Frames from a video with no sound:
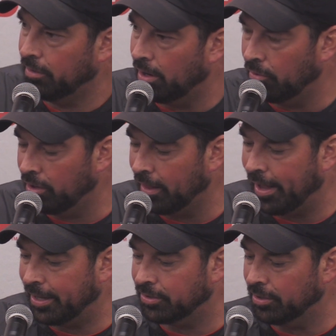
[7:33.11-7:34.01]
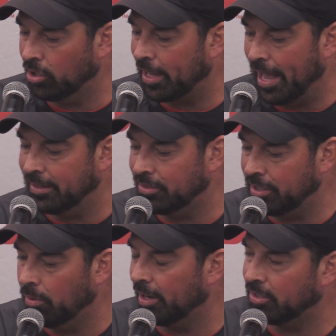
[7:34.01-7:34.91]
you know, realize and look at and
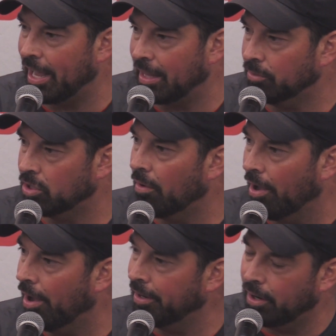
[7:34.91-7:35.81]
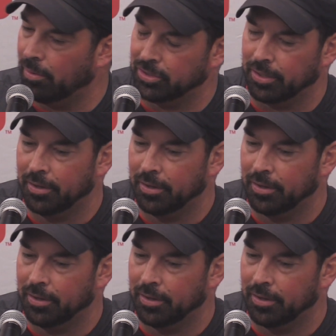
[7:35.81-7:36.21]
see what exactly was going on. You know,